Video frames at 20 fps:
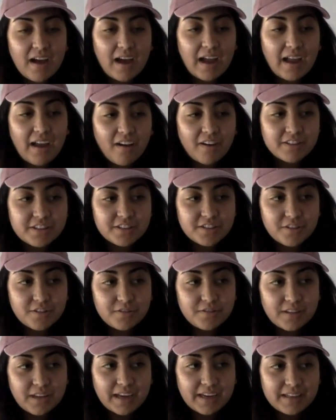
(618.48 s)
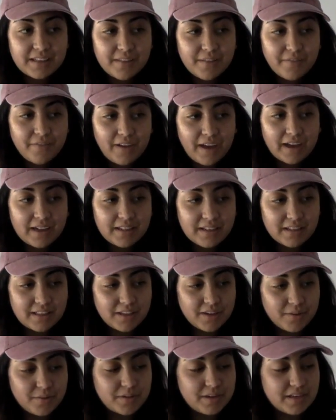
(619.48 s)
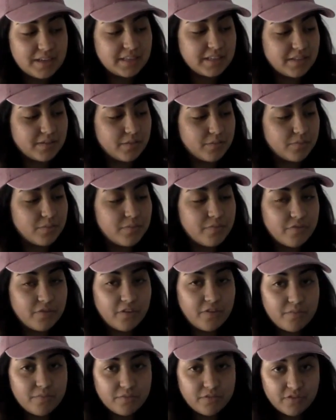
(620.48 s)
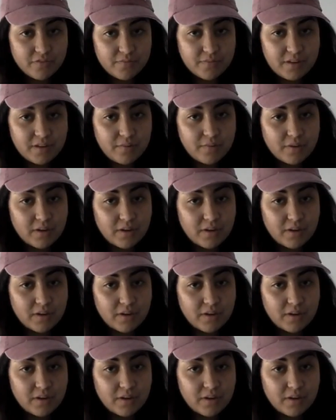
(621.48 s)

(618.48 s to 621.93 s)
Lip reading: I also liked the fact that there was room for improvement,